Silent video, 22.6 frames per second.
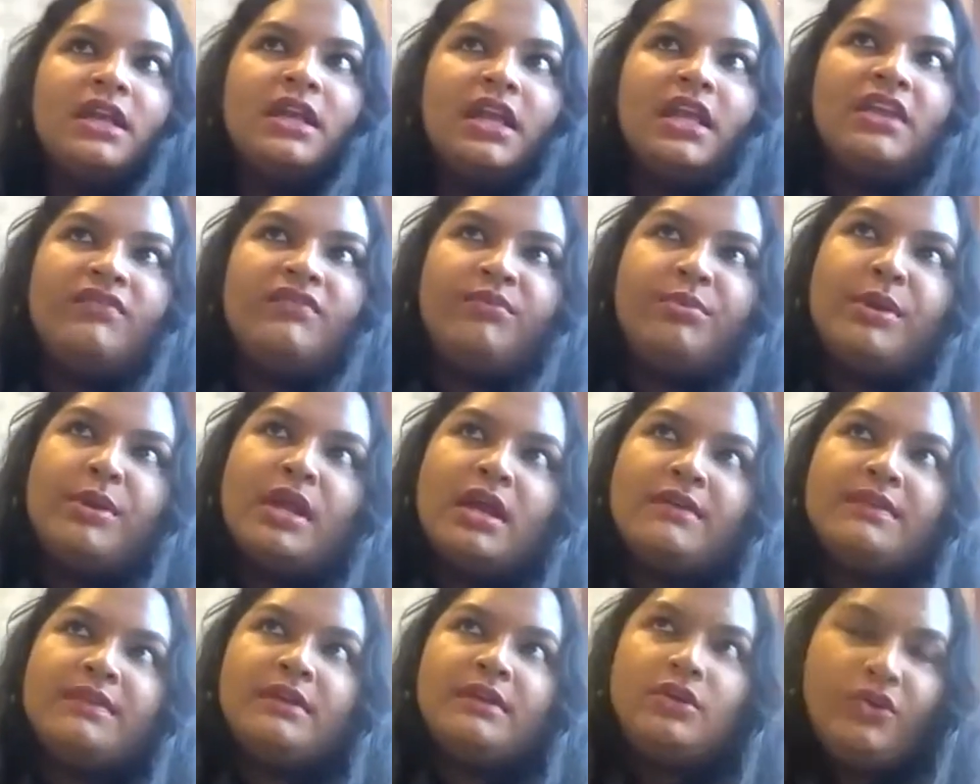if we
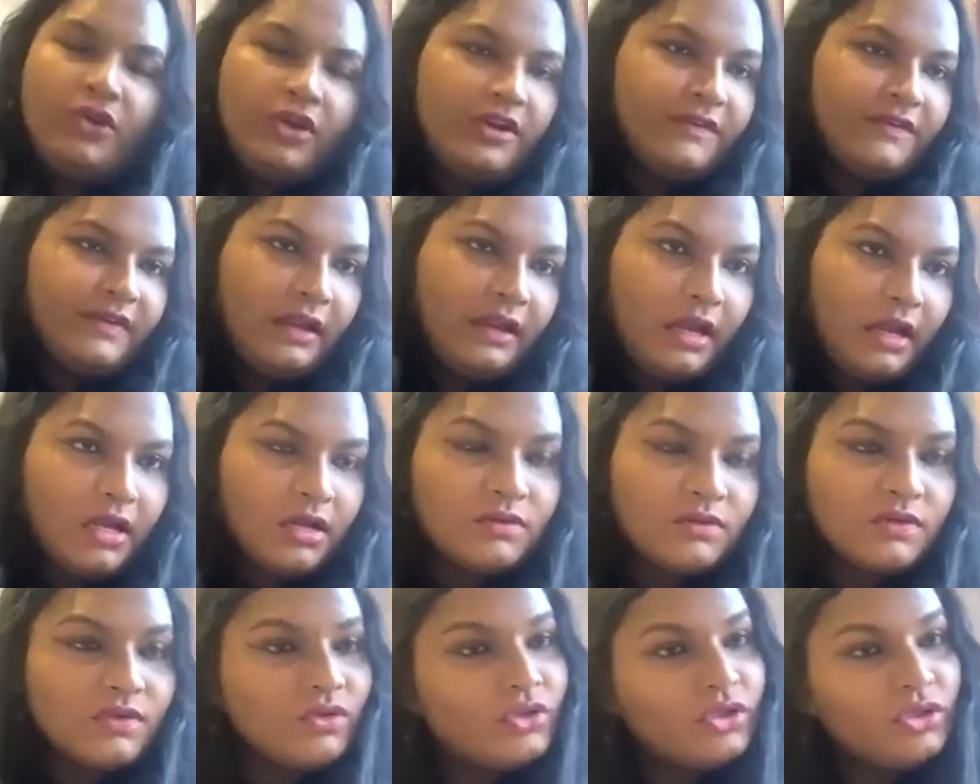are the lawyer
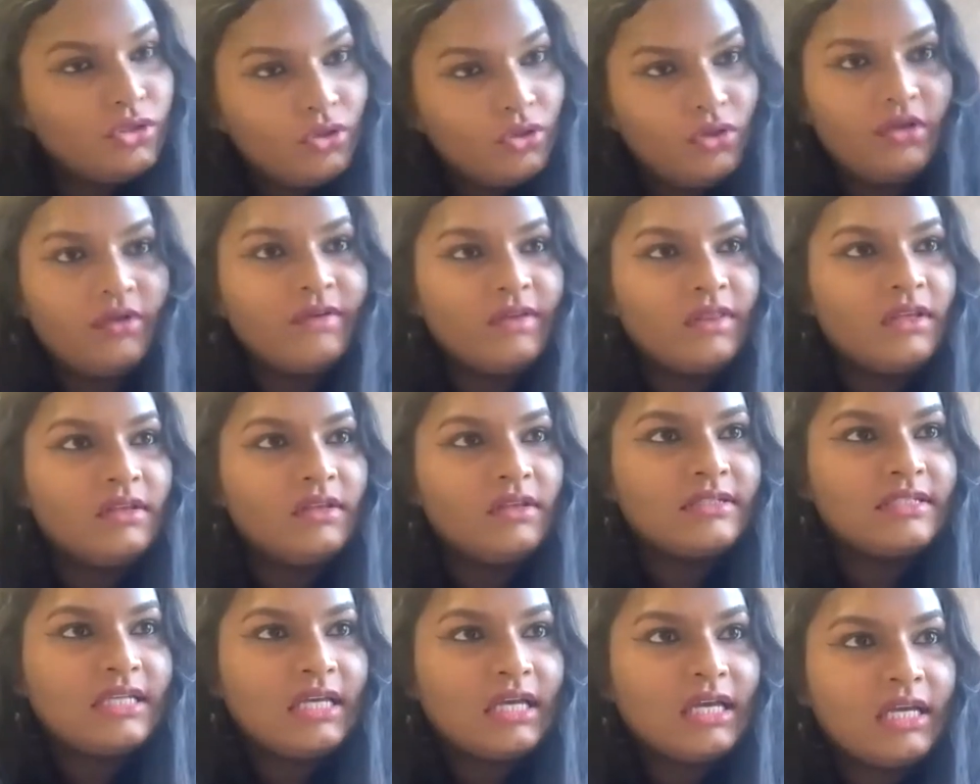in-house or the lawyer on the other
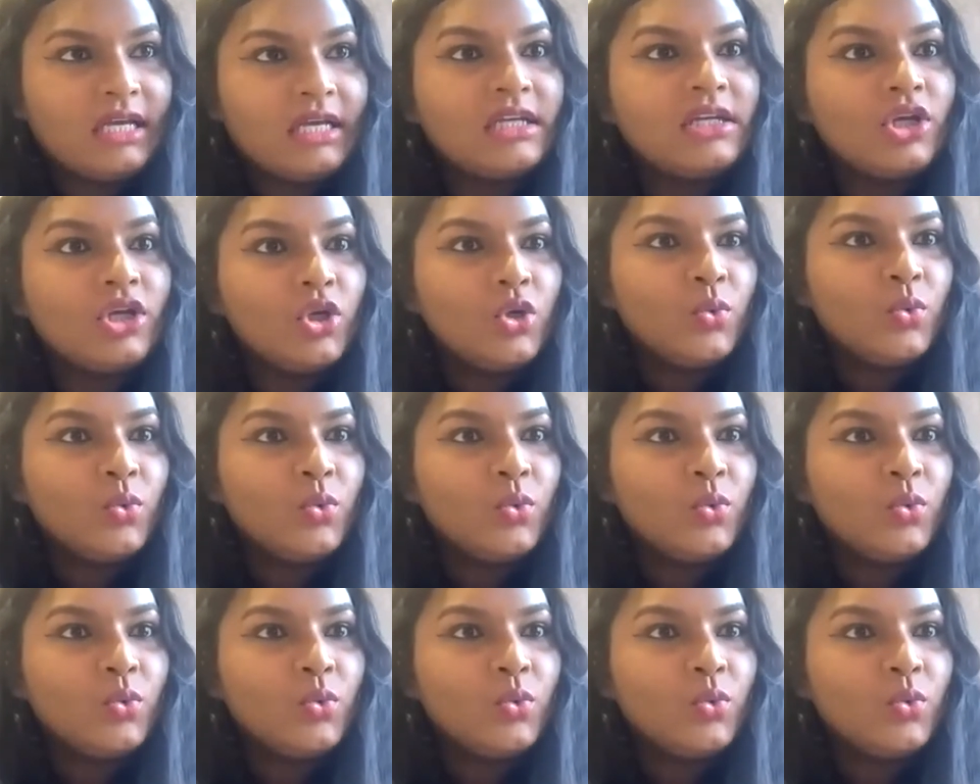side,